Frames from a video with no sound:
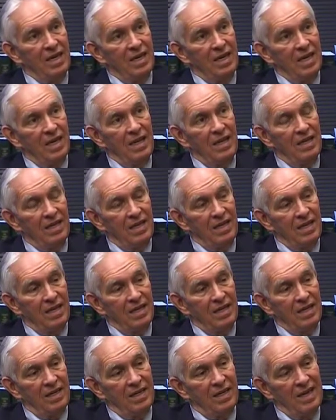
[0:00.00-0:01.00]

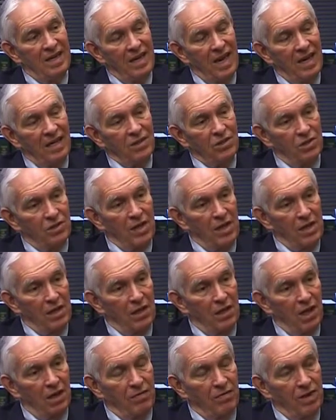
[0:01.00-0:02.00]
He hesitated a
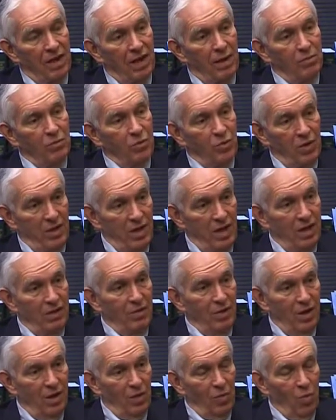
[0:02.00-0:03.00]
lot of times when he
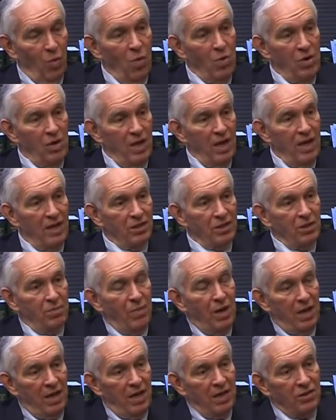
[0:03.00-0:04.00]
wanted to ask
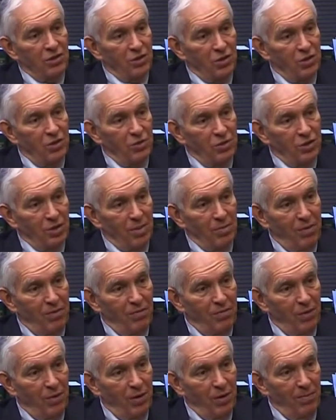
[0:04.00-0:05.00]
somebody else to do something
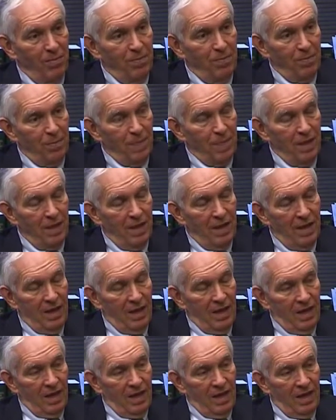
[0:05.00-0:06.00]
for him.
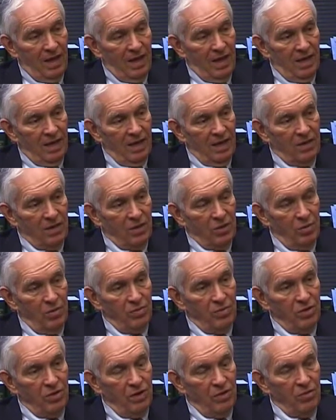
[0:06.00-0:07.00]
And so it
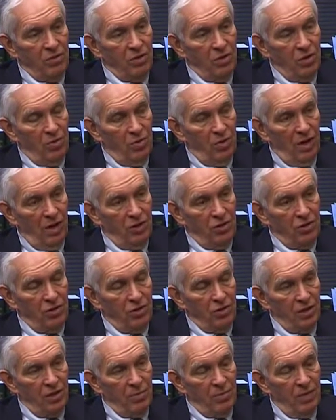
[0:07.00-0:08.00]
was a good
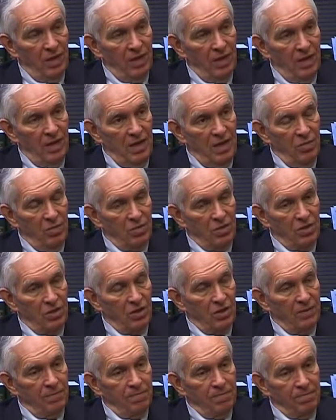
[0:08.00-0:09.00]
relationship. And he was
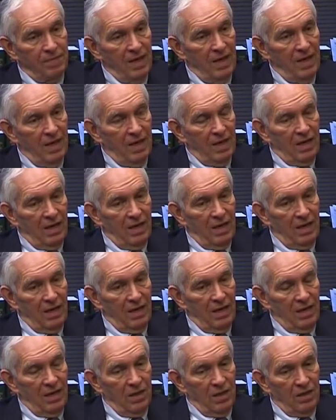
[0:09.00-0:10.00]

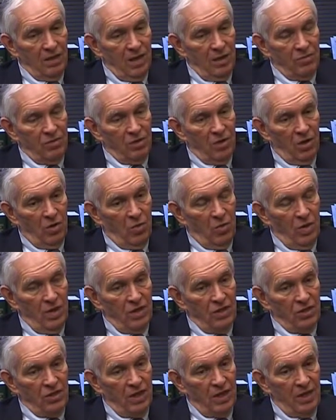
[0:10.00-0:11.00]
there was
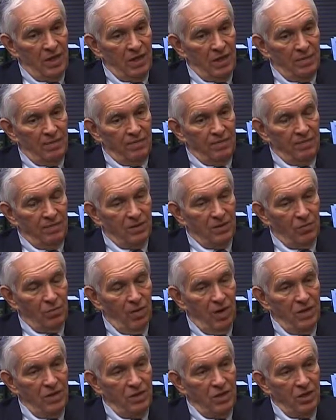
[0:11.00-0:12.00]
always a
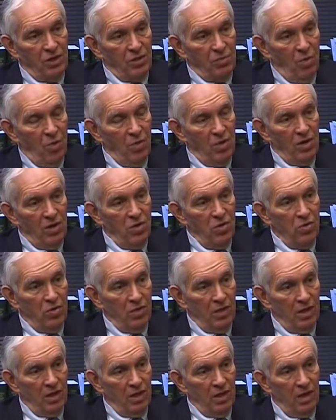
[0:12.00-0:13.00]
race each morning who
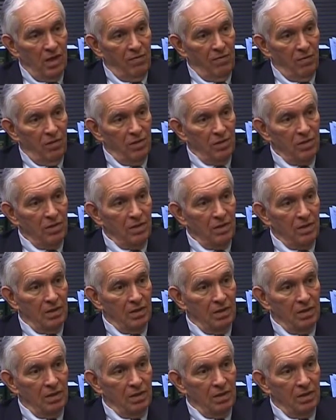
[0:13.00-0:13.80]
could get there first,